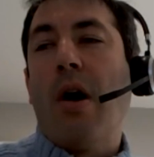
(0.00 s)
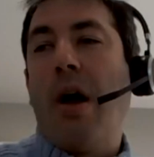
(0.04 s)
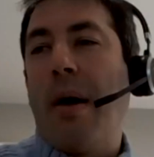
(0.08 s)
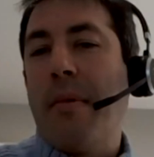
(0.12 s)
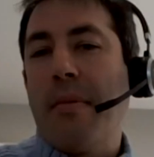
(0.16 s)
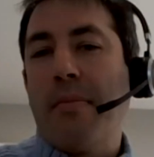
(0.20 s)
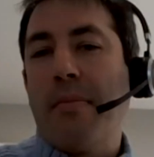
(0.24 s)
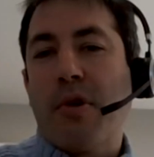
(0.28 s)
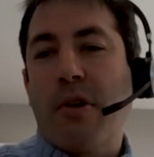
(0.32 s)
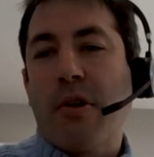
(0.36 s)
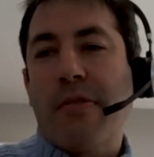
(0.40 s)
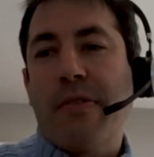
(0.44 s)
I
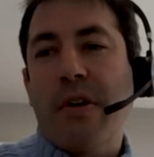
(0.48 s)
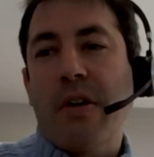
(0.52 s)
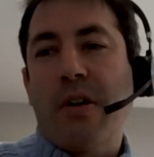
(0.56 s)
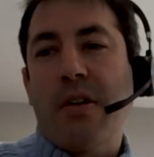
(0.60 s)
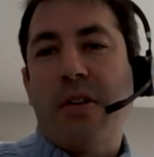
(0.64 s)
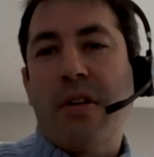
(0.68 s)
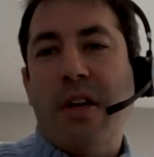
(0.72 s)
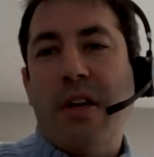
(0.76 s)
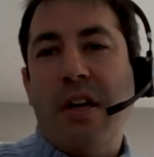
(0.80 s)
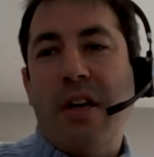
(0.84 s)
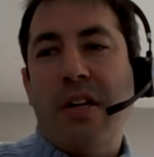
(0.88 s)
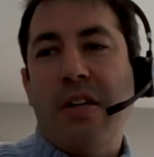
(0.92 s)
mean,
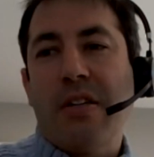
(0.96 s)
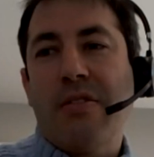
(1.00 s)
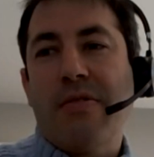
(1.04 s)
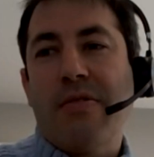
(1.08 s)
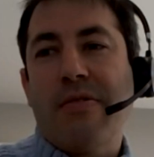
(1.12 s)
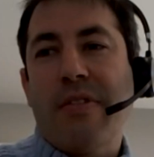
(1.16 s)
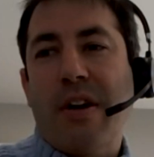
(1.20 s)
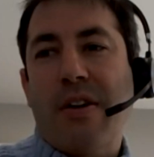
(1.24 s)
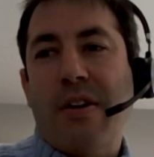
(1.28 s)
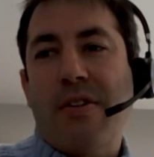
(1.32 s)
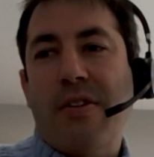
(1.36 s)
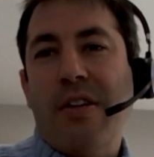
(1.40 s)
Brookfield is
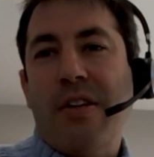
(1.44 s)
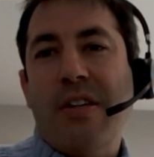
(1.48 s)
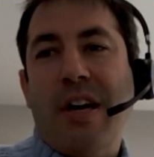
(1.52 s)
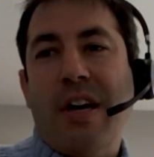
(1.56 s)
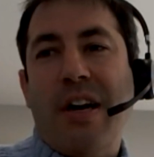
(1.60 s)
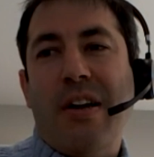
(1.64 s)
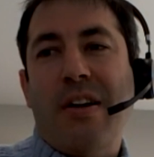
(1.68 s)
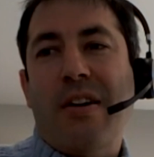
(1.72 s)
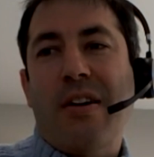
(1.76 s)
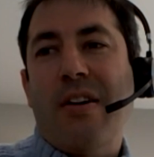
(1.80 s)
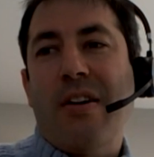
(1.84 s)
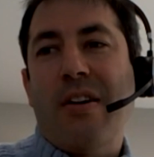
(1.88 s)
very
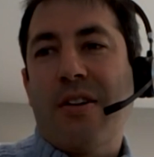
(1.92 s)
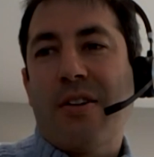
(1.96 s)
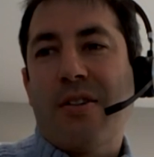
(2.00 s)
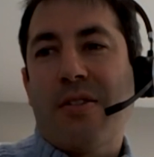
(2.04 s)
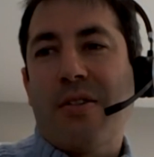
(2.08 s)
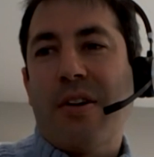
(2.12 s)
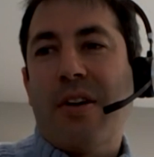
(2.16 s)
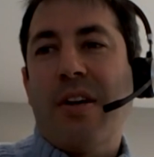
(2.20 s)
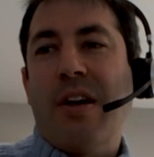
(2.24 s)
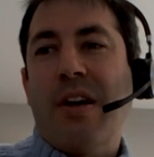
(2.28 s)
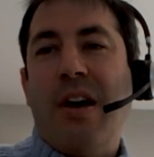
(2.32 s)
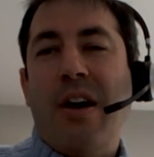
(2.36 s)
data
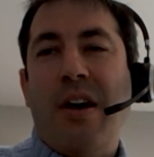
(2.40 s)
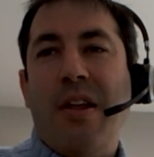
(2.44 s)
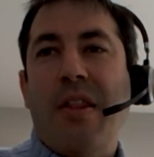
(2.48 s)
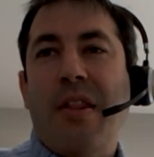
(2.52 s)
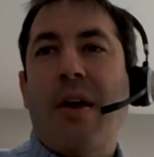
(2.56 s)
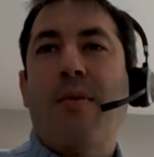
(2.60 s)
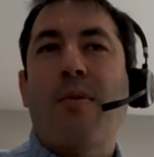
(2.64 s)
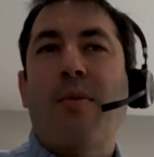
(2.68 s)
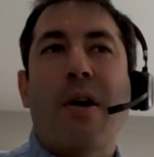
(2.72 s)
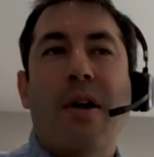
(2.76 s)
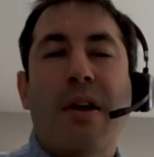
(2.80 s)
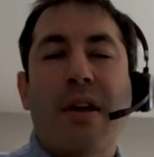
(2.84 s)
hungry.
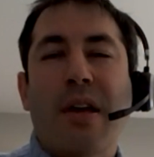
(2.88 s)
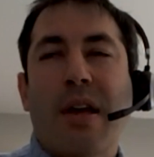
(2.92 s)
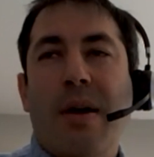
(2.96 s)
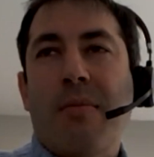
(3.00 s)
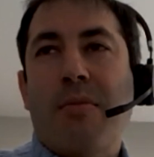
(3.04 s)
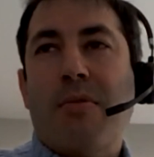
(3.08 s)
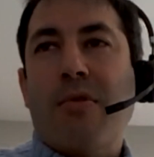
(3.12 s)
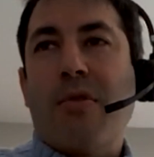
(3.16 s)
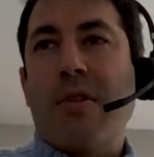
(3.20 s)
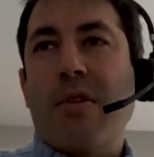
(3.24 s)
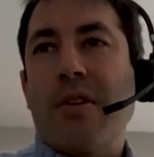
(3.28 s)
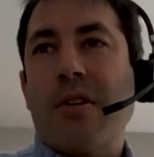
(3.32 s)
They want to get
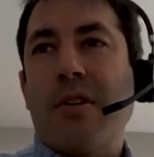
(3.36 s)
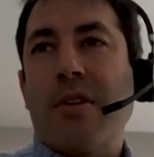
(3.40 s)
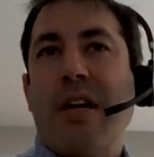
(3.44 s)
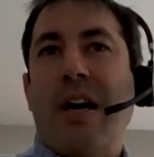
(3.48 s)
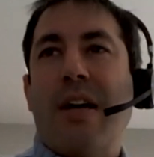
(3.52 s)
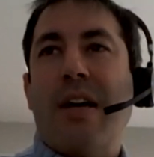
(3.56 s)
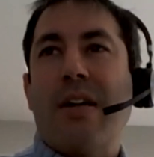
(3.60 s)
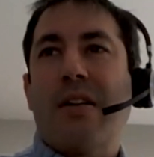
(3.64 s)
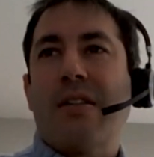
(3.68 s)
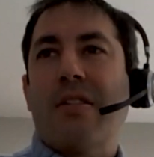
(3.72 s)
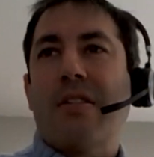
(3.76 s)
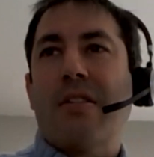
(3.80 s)
more into
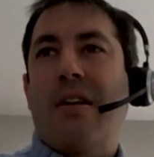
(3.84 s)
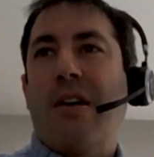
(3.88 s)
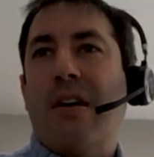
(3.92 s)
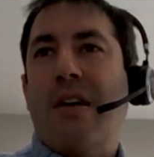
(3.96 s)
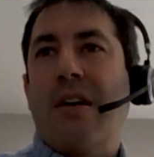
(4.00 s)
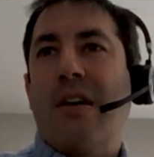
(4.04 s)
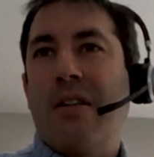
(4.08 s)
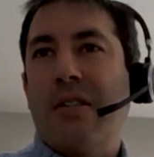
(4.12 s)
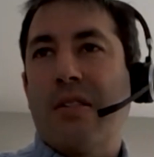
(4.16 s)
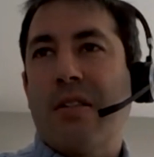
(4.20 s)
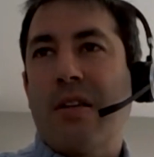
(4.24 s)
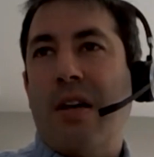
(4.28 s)
data
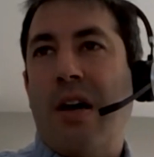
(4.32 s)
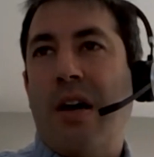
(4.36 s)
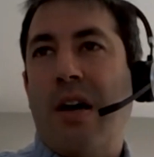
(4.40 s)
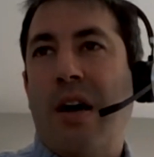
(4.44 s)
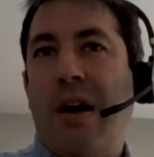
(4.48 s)
science.